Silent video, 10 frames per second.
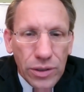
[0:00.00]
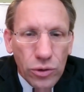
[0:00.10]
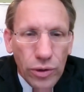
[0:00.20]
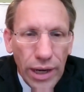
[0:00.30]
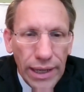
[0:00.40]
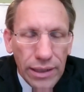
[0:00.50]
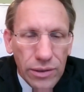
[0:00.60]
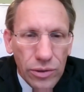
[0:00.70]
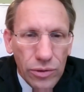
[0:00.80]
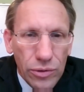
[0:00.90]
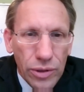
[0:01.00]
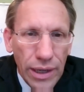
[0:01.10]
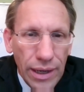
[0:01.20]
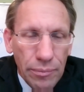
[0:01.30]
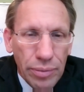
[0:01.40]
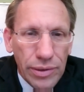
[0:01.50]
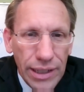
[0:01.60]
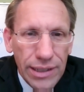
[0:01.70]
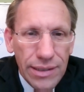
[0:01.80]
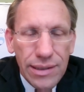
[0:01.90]
trying to
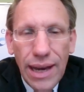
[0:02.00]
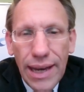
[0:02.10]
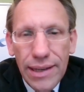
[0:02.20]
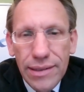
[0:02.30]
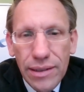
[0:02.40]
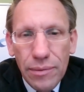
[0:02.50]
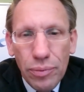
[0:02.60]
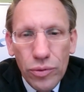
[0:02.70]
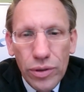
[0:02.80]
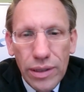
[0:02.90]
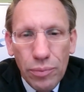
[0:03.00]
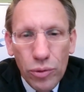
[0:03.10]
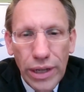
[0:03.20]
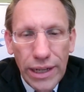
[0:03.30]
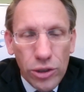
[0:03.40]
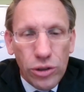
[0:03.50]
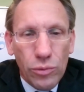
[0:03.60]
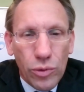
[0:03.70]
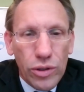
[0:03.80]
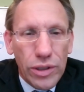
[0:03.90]
politicize pr- the prudential
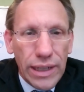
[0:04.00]
world,